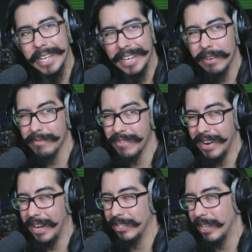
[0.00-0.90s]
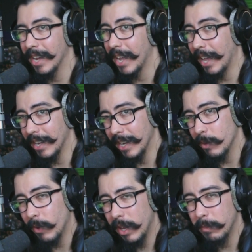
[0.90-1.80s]
kind of for hashtag ad
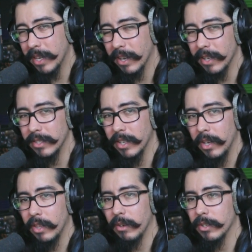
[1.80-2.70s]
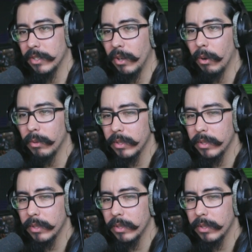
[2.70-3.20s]
anyway, because there's